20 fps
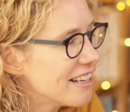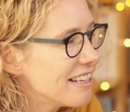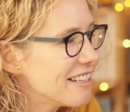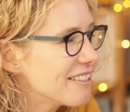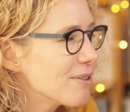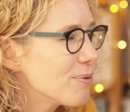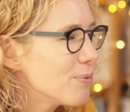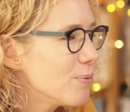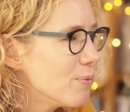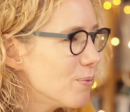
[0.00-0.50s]
and
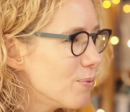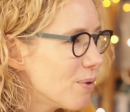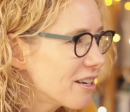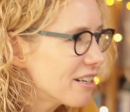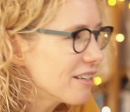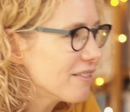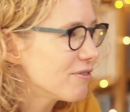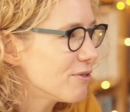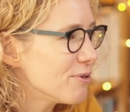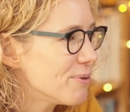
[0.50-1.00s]
it's a
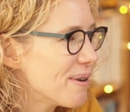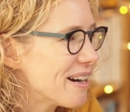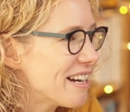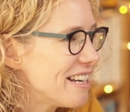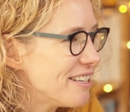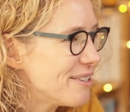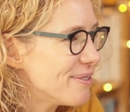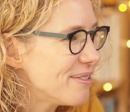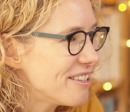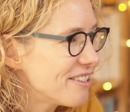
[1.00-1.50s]
wonderful
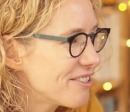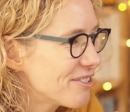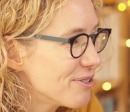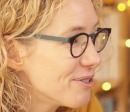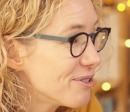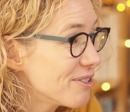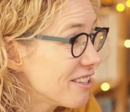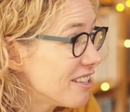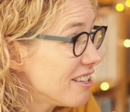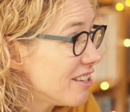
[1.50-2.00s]
way to
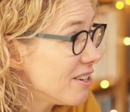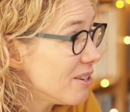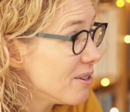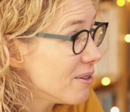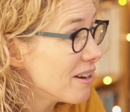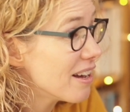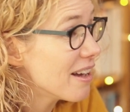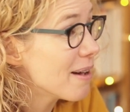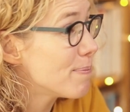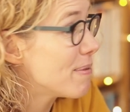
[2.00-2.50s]
ensure that
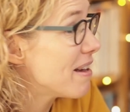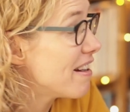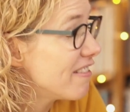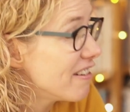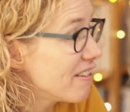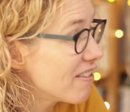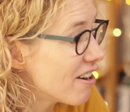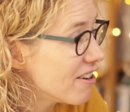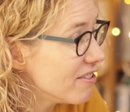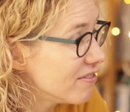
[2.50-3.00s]
you appear
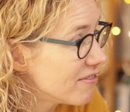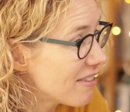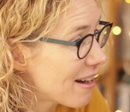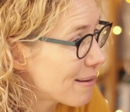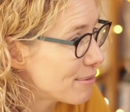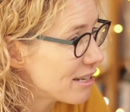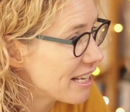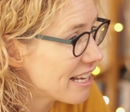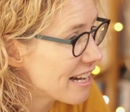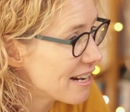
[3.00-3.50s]
in your own
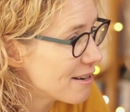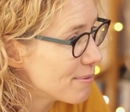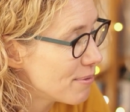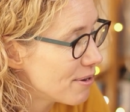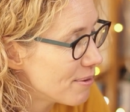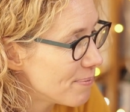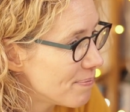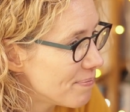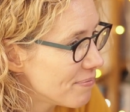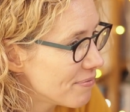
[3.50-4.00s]
family
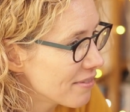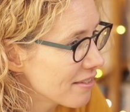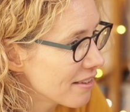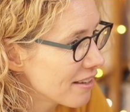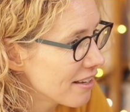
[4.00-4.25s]
album.